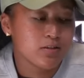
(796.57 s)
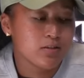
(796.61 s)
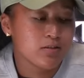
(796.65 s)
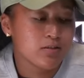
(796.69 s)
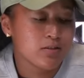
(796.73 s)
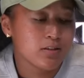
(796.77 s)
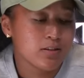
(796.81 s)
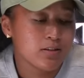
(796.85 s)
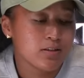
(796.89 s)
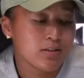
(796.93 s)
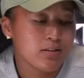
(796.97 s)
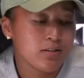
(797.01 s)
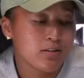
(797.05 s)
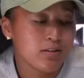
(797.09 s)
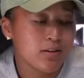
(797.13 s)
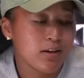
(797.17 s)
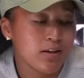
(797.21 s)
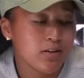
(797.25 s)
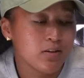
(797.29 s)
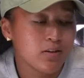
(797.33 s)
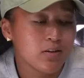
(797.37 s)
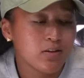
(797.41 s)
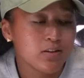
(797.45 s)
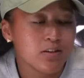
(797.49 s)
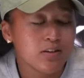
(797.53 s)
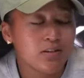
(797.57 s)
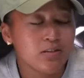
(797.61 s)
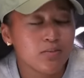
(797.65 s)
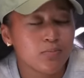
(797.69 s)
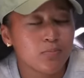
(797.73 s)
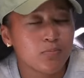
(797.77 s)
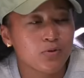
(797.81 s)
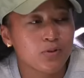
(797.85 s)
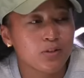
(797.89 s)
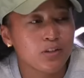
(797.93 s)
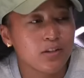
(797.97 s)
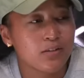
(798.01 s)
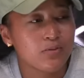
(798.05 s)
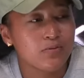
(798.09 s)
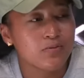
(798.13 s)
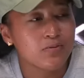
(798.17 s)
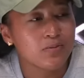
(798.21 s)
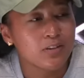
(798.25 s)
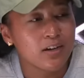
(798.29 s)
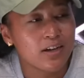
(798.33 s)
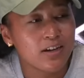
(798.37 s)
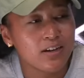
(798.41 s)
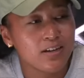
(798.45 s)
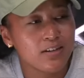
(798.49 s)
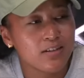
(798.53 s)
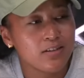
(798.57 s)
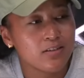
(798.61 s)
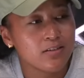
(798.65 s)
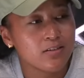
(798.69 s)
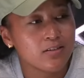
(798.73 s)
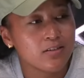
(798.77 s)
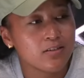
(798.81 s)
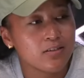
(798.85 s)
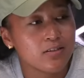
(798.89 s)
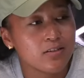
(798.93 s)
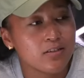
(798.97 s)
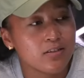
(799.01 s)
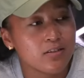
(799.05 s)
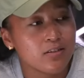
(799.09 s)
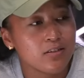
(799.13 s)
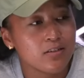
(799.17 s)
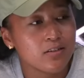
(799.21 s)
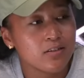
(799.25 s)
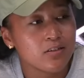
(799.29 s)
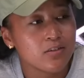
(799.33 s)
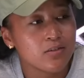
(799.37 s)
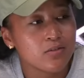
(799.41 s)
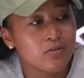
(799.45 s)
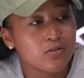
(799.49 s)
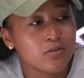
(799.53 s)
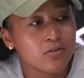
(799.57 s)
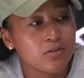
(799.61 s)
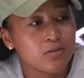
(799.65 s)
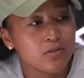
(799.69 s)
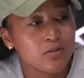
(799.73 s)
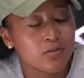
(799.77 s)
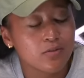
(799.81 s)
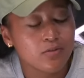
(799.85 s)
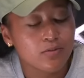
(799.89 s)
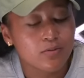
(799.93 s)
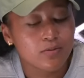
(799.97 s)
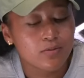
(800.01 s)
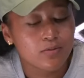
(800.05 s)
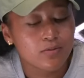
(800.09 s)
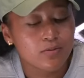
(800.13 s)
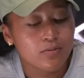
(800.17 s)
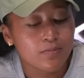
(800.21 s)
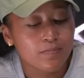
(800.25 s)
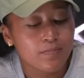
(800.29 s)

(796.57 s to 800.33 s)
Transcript: like they all hit pretty flat, so